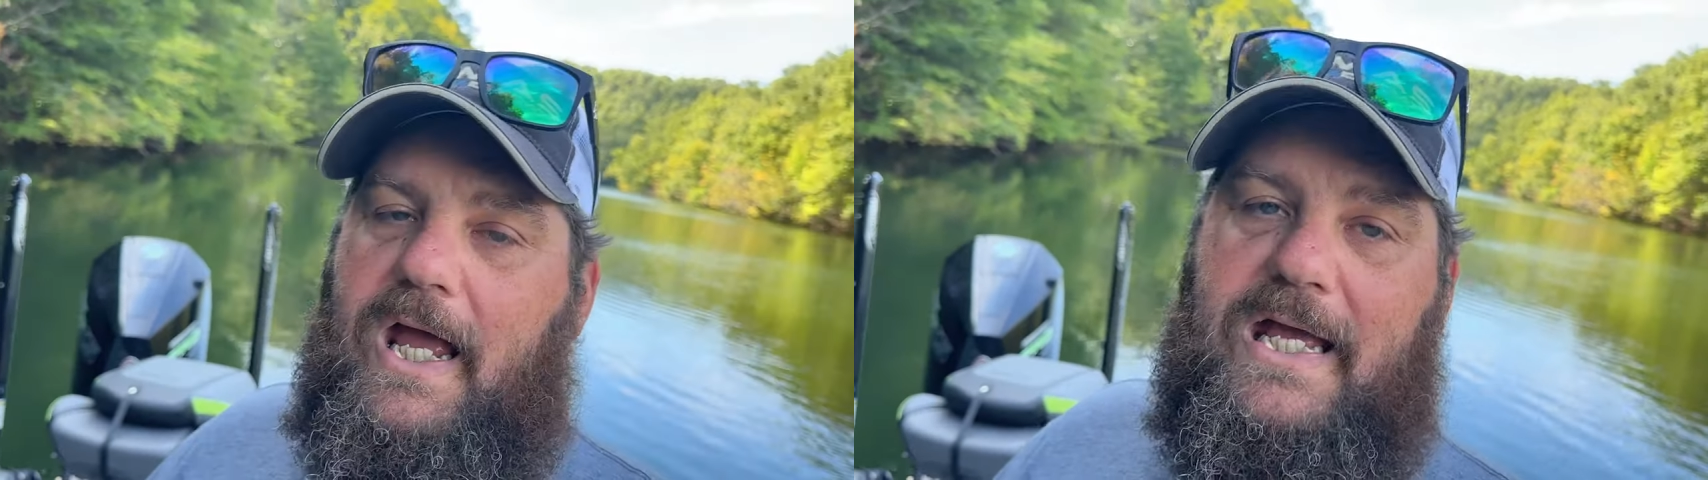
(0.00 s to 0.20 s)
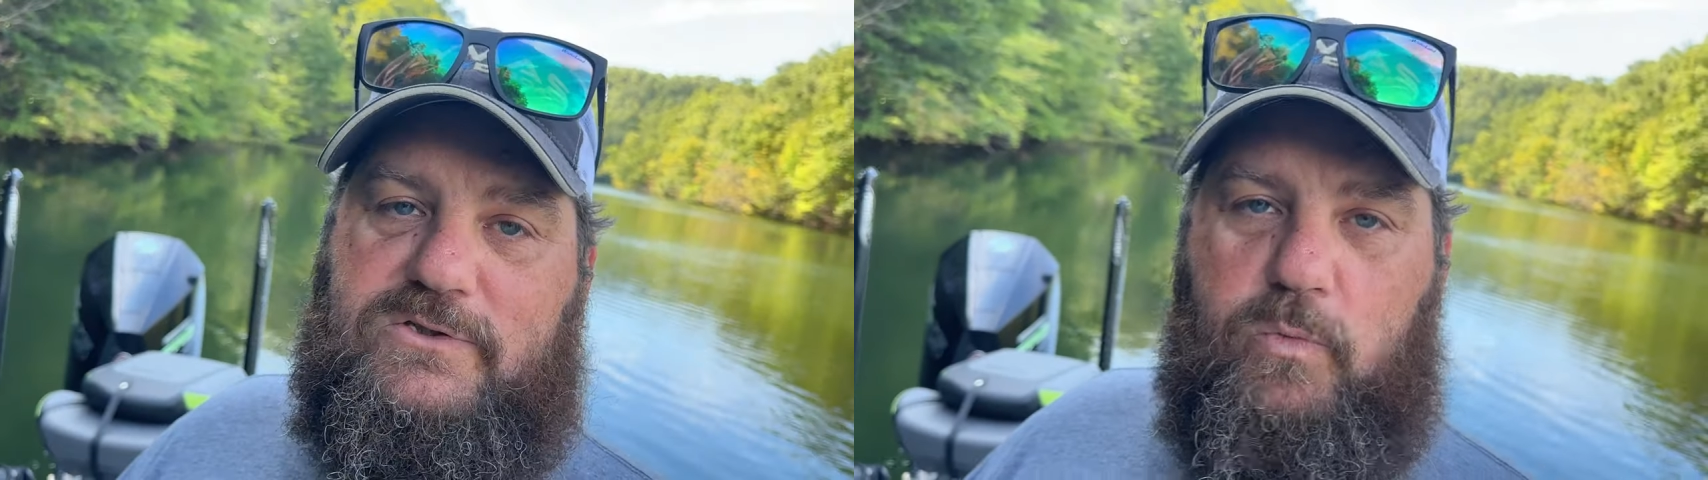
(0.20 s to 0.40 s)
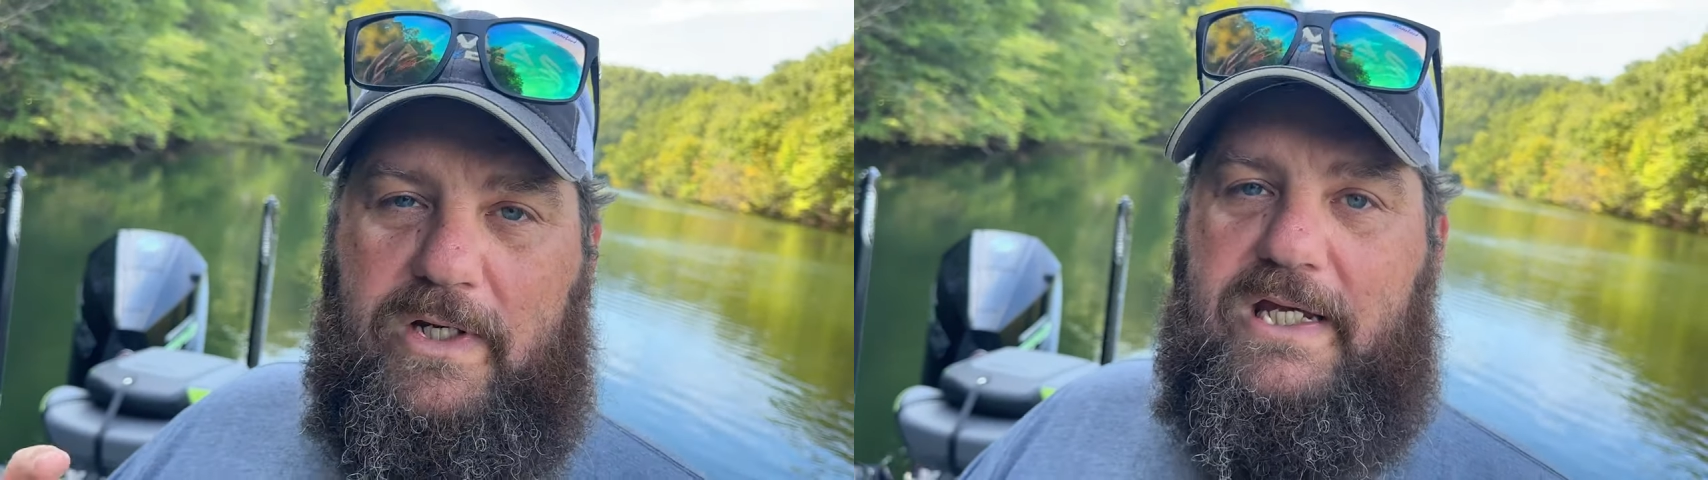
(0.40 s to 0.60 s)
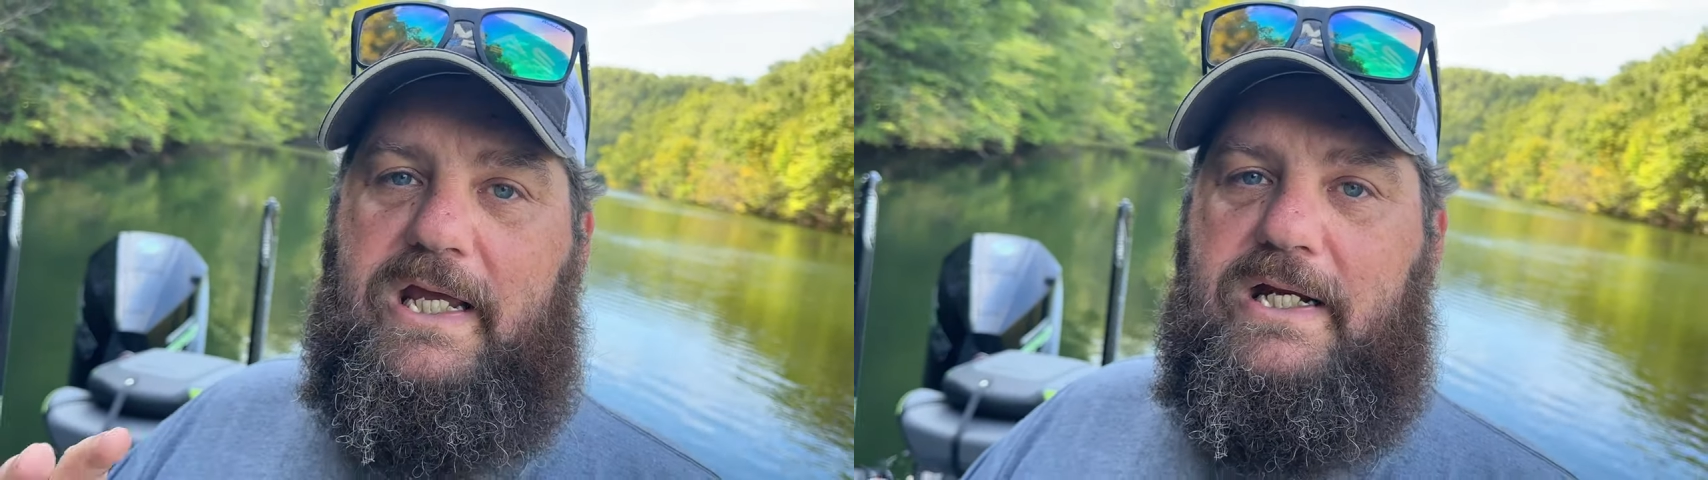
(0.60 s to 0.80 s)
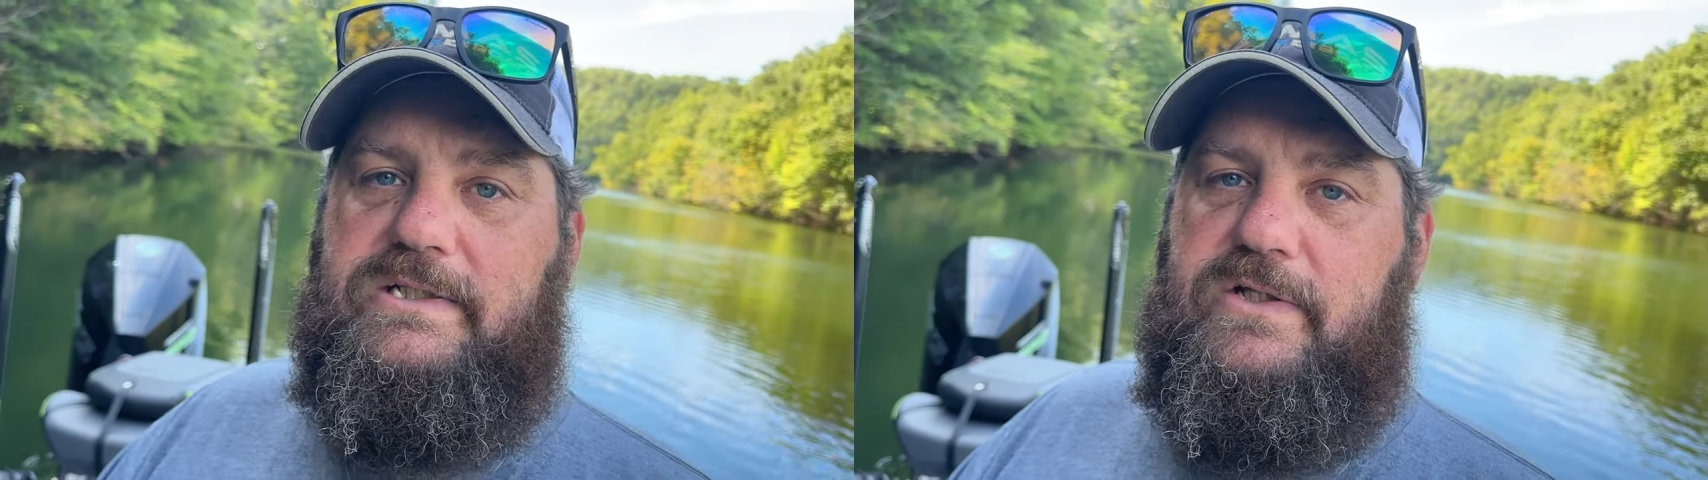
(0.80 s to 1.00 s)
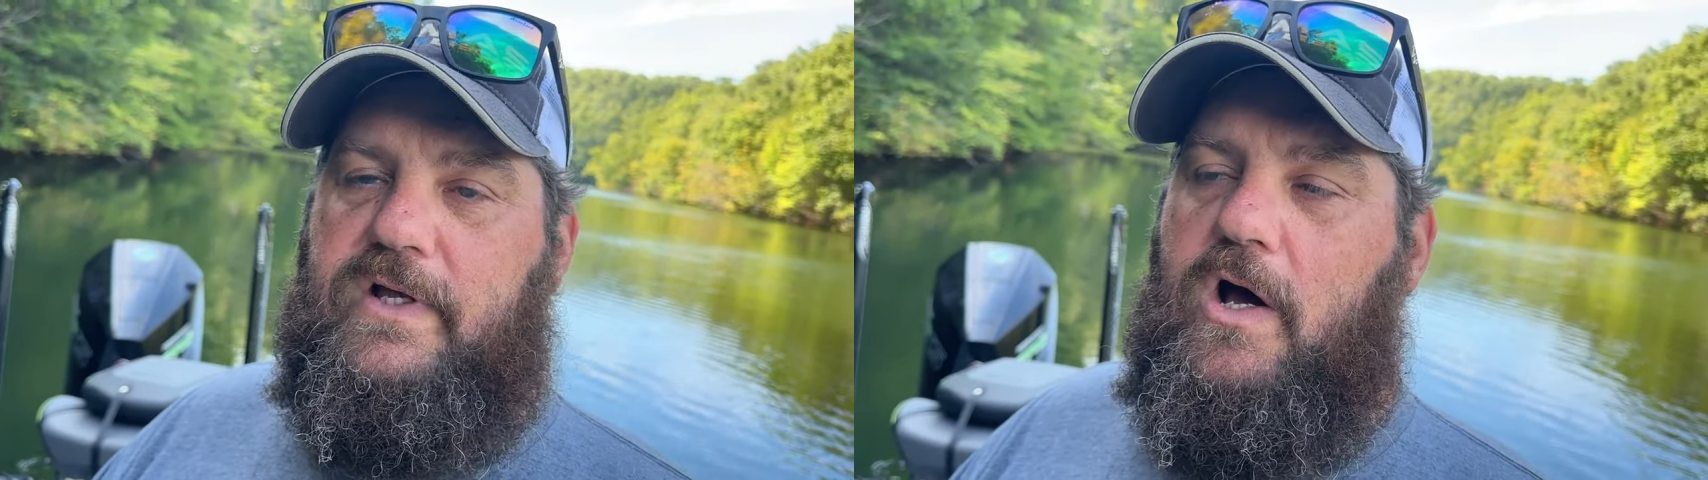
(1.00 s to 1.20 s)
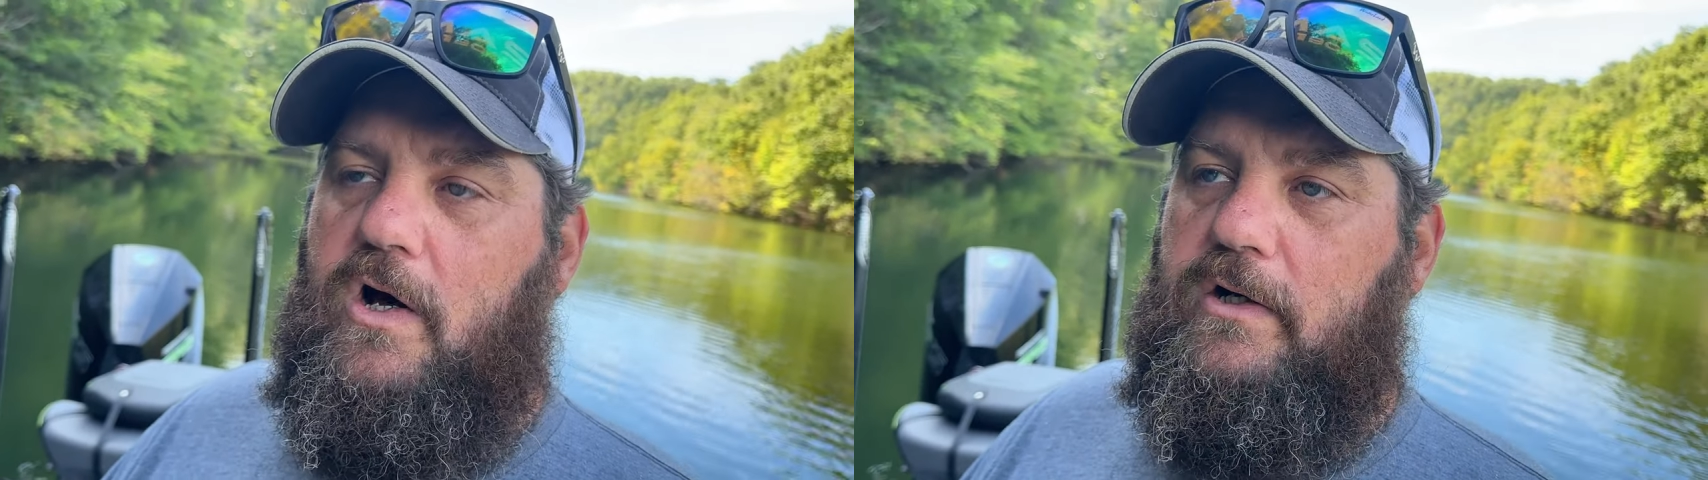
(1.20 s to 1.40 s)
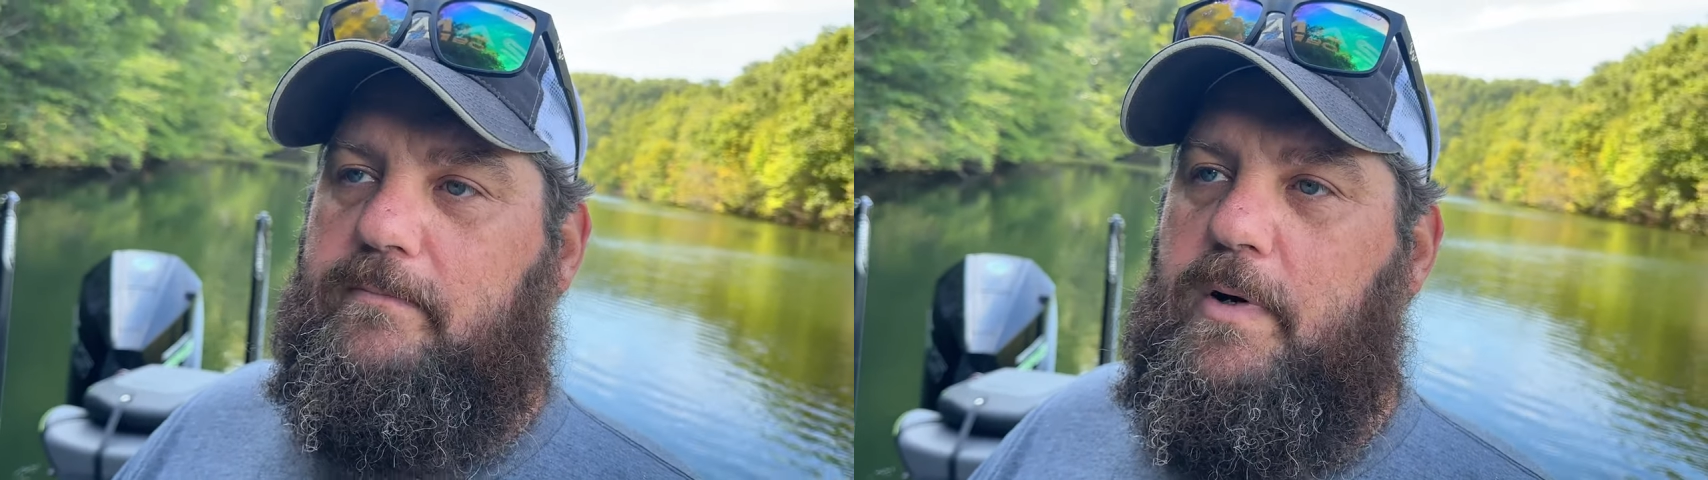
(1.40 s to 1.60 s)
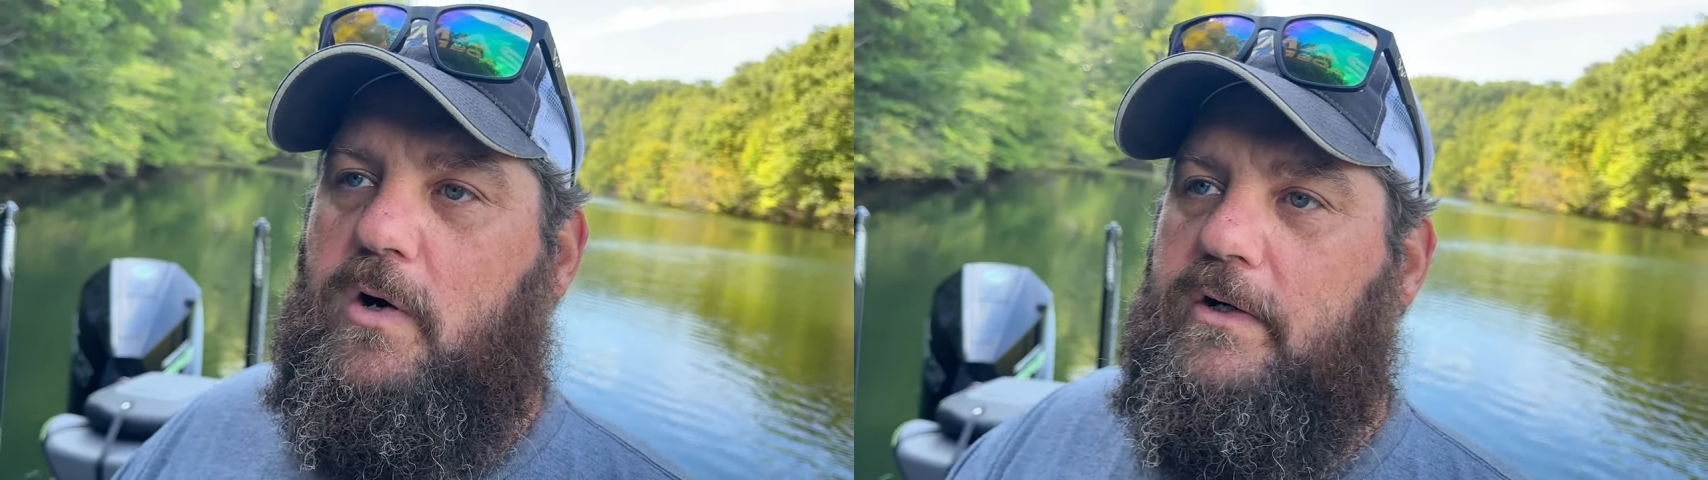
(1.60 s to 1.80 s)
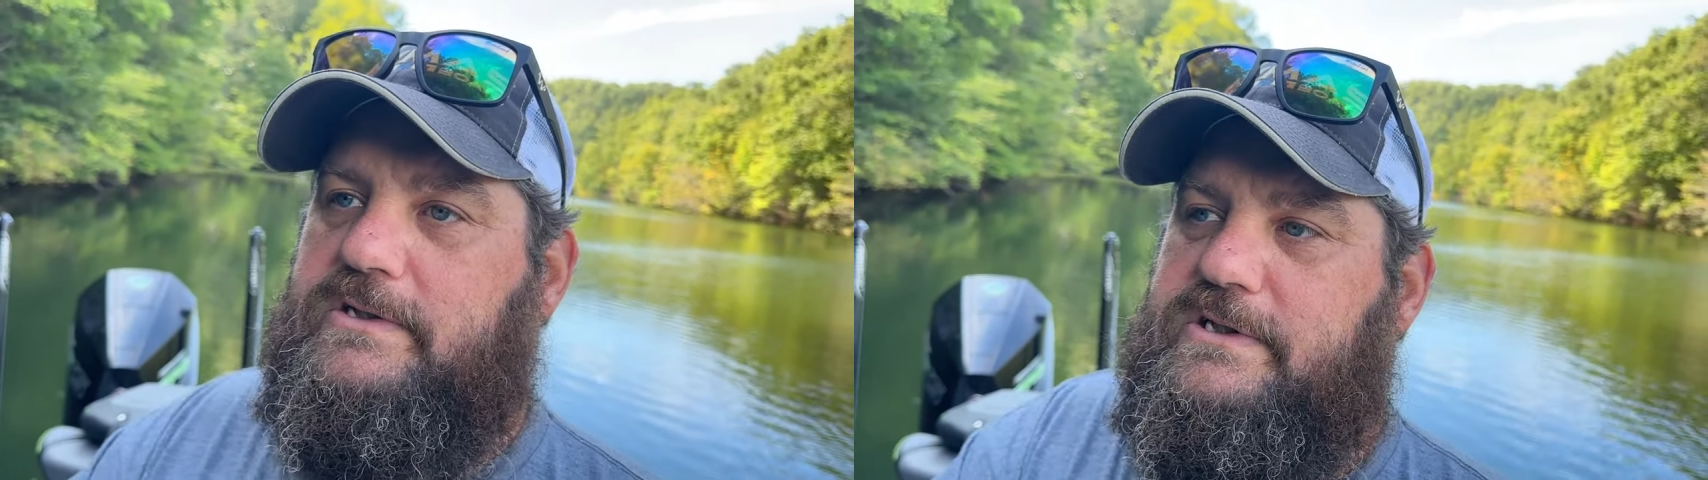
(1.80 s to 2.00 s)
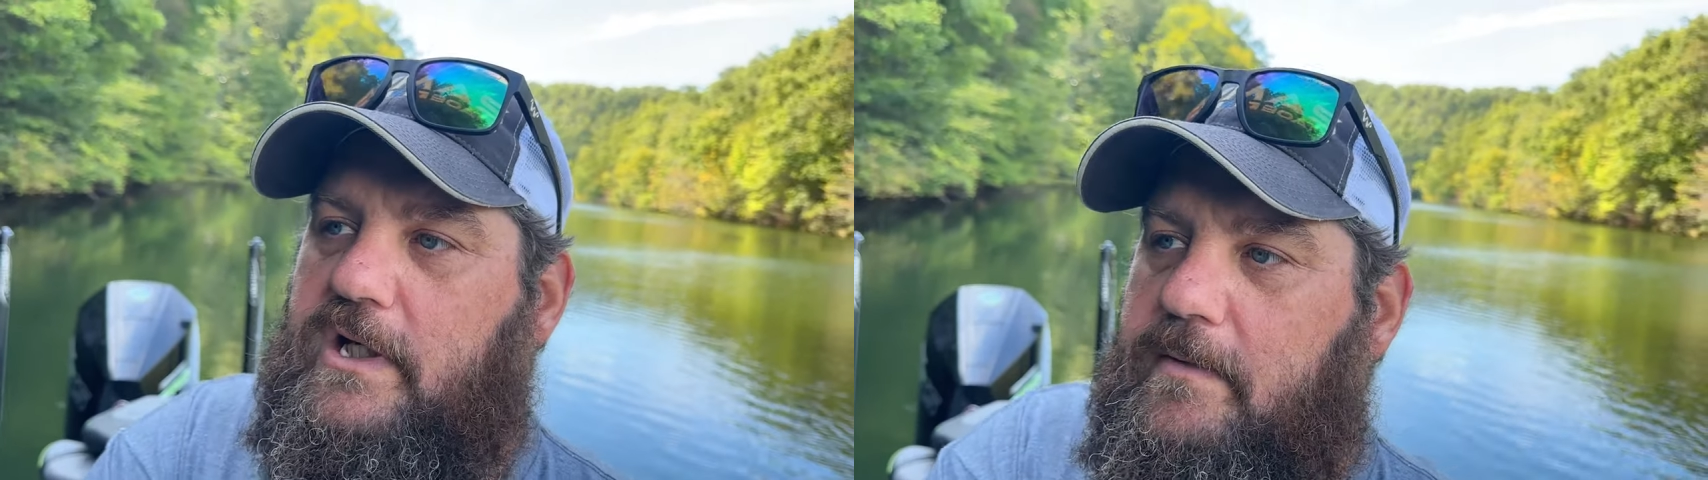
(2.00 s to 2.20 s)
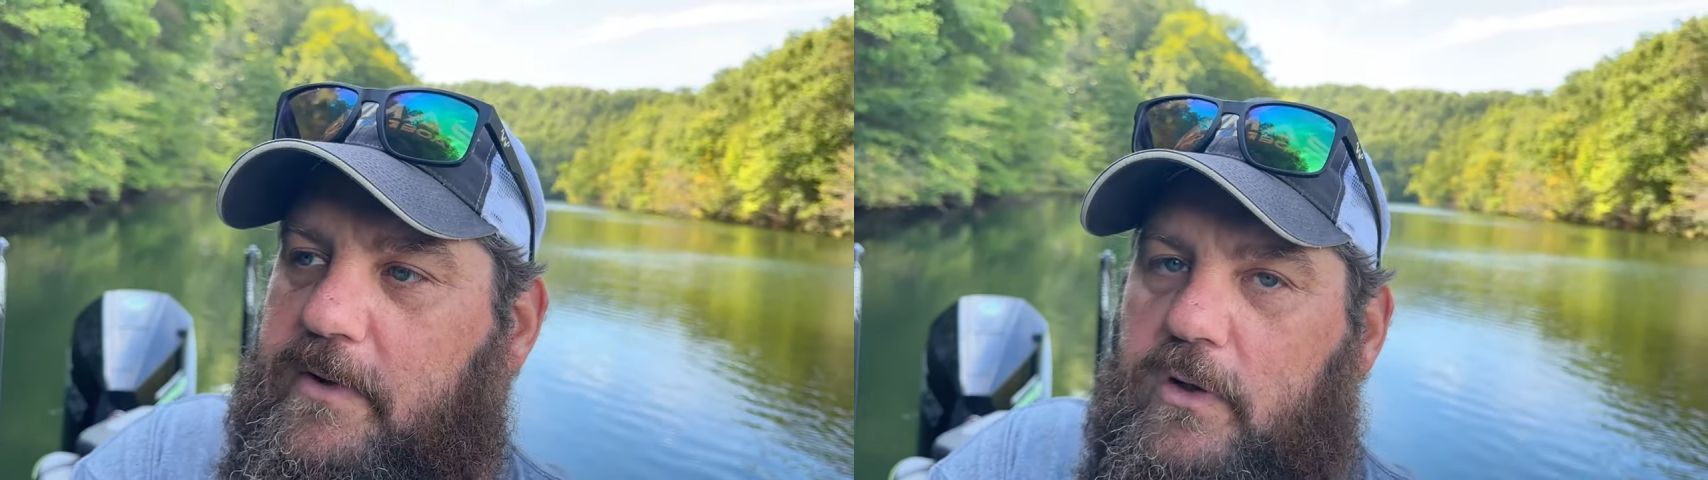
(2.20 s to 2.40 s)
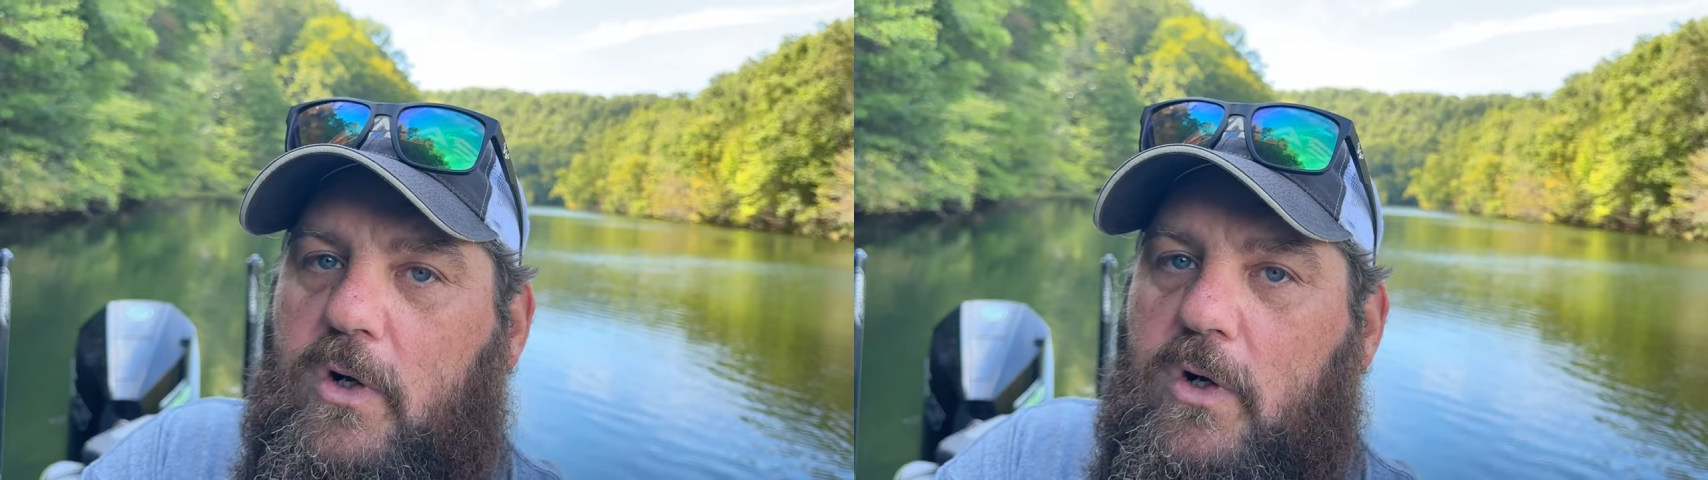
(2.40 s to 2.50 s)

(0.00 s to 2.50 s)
As we get into the hotter part of summer,